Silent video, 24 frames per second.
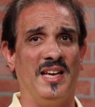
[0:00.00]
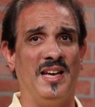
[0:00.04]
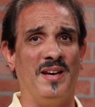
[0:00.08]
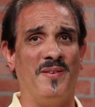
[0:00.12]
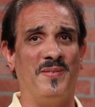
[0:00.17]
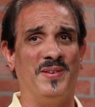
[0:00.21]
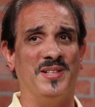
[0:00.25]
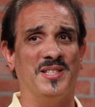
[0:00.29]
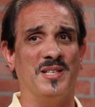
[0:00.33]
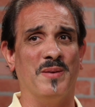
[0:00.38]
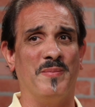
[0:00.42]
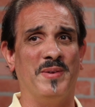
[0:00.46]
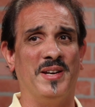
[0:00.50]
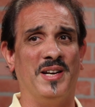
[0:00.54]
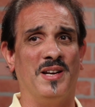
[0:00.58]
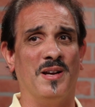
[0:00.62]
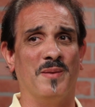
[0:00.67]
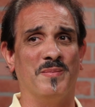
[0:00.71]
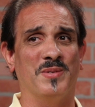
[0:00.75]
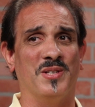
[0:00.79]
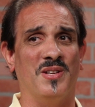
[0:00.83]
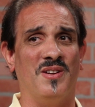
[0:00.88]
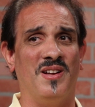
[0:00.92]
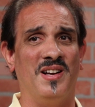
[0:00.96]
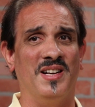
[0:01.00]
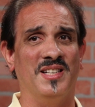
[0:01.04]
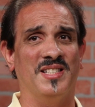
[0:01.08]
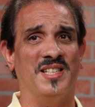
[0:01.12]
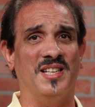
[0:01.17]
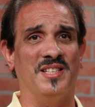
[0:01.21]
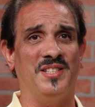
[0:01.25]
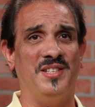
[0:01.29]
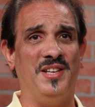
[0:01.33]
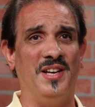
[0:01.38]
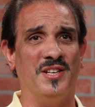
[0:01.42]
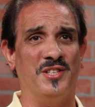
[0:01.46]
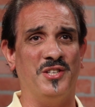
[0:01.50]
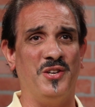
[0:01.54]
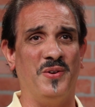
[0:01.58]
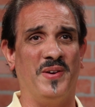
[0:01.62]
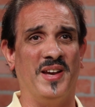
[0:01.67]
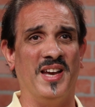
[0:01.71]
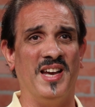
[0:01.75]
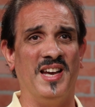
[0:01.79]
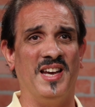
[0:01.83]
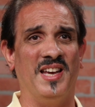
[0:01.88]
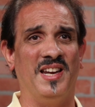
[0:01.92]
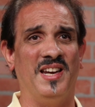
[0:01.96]
And when somebody comes along and says, yes, you
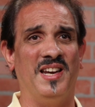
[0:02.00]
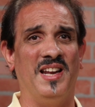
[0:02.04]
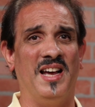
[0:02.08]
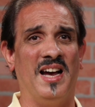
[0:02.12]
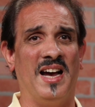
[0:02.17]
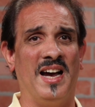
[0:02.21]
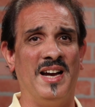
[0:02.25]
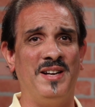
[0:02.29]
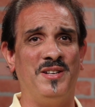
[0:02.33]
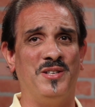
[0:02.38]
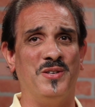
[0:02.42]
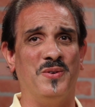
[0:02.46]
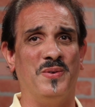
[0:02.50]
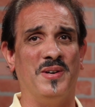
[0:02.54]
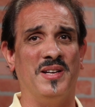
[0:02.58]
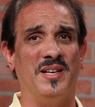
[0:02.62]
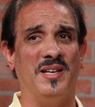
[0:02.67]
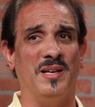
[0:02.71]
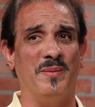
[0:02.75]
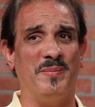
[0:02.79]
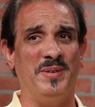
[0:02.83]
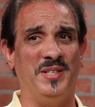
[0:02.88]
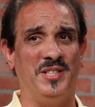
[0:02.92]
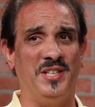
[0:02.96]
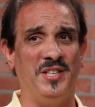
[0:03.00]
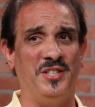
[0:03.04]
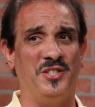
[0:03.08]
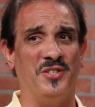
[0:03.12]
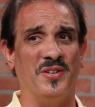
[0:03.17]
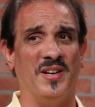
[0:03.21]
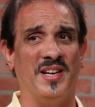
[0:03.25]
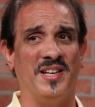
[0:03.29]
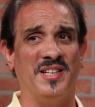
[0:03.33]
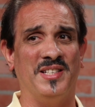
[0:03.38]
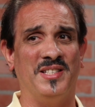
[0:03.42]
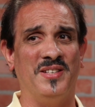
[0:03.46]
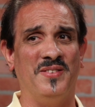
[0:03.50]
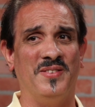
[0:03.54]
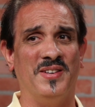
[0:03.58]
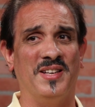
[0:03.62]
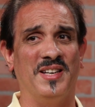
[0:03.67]
can, I do it, let me teach you how to do